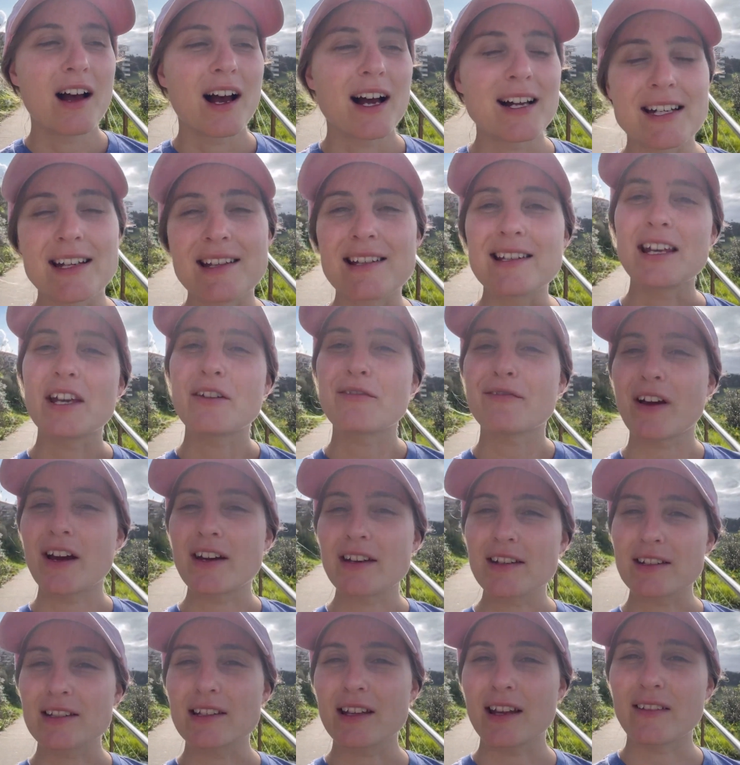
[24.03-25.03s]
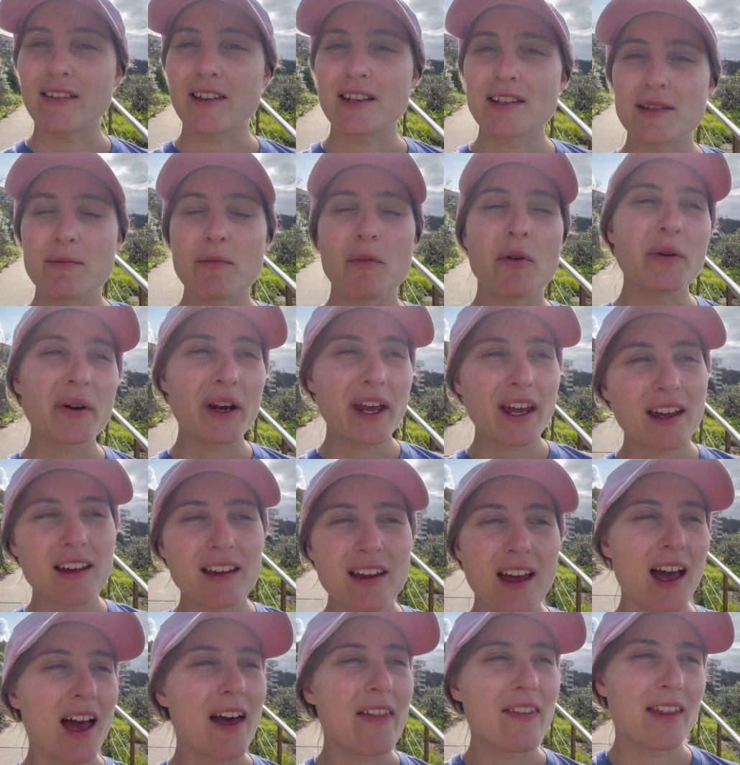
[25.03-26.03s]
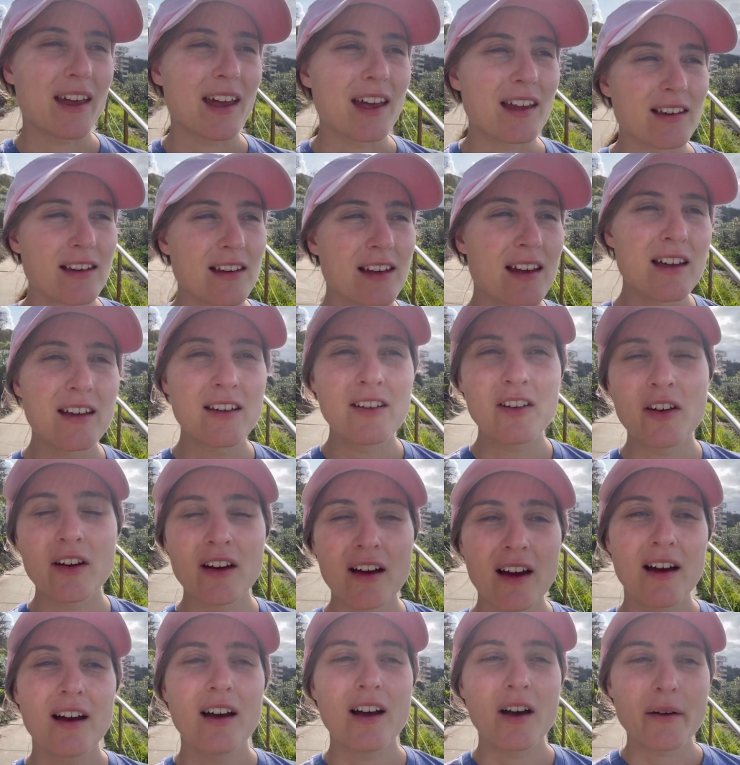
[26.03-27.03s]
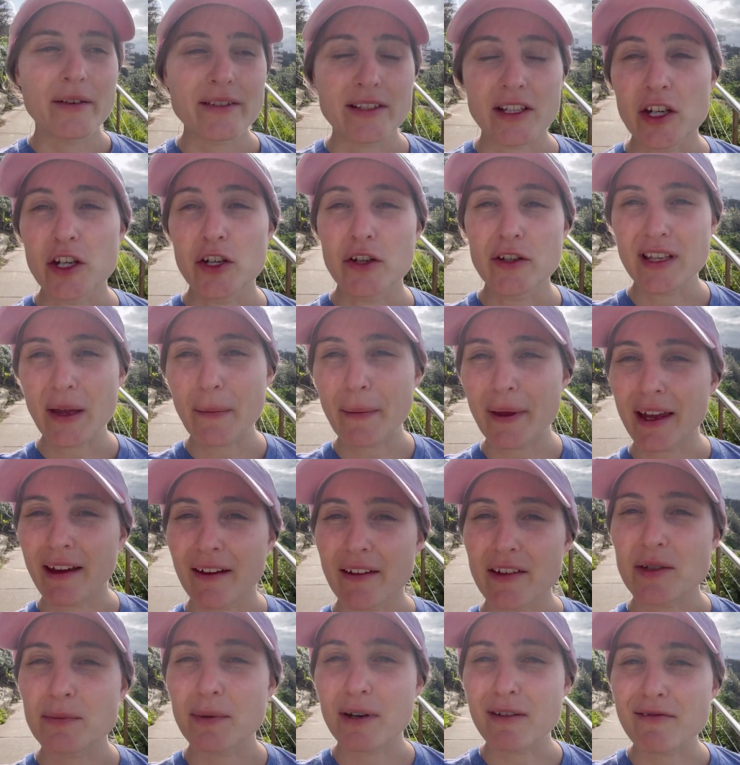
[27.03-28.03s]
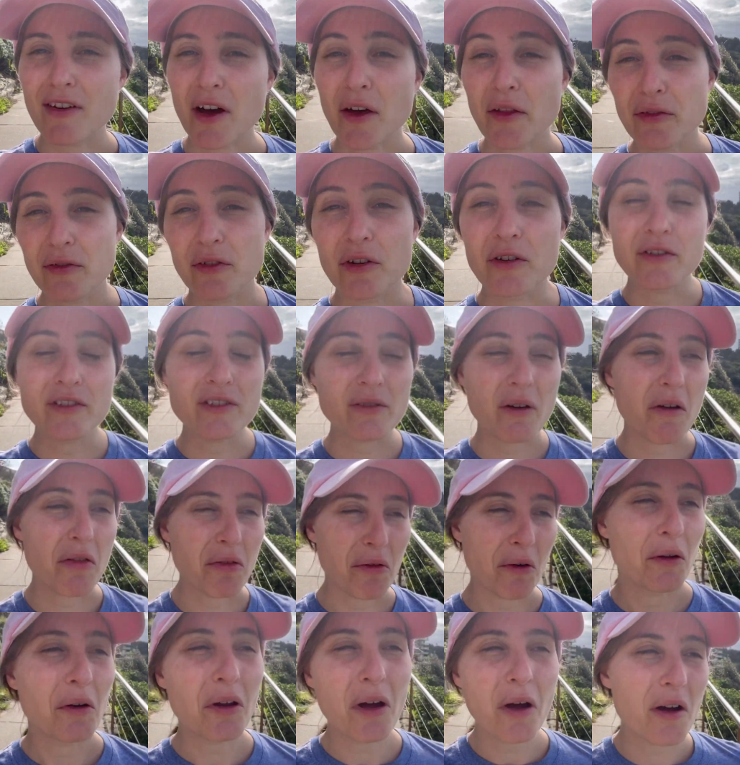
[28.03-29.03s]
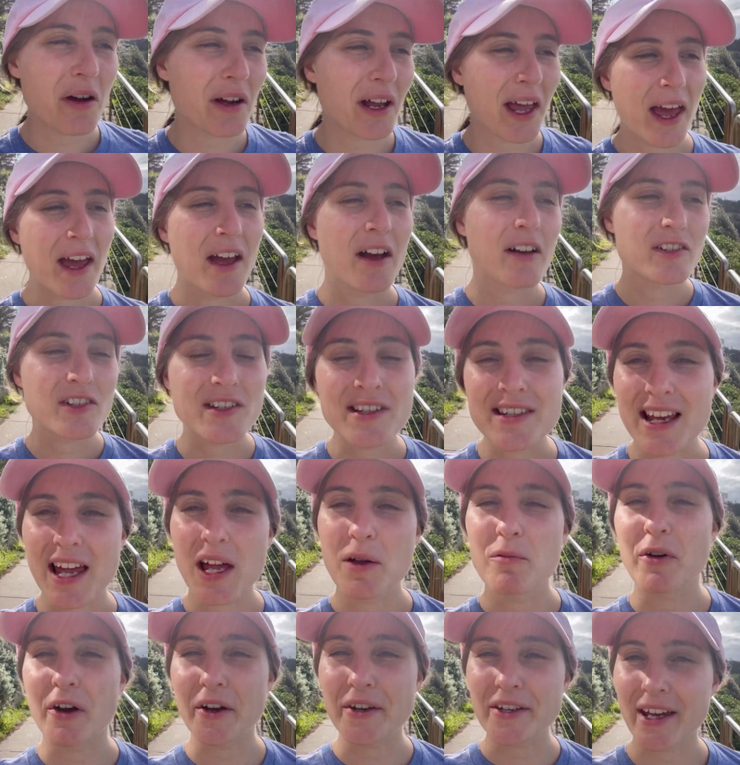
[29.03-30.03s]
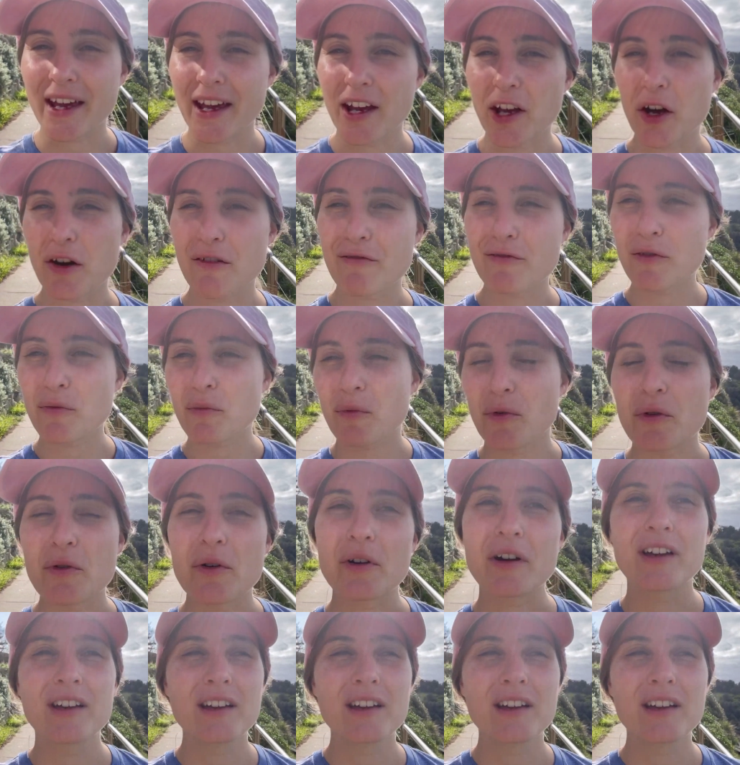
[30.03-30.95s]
I did see a friend this morning and then I was going to do something else but it fell through, so I thought, oh okay, I'll just stay in Bondi and go for a walk.